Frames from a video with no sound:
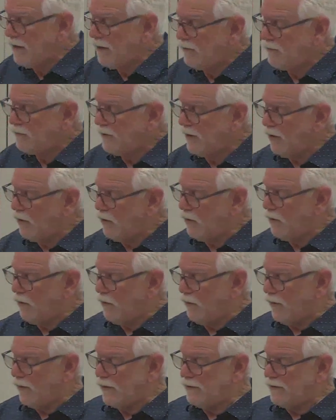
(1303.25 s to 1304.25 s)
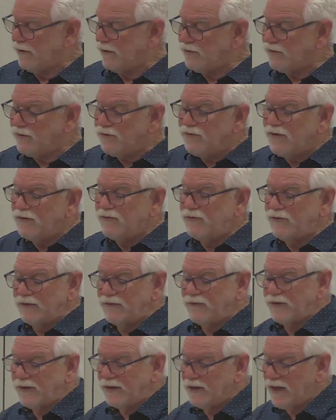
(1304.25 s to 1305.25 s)
So, this is the
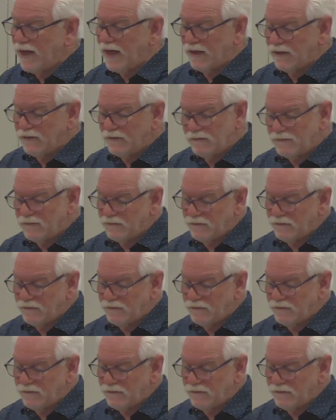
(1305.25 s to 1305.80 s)
sense I got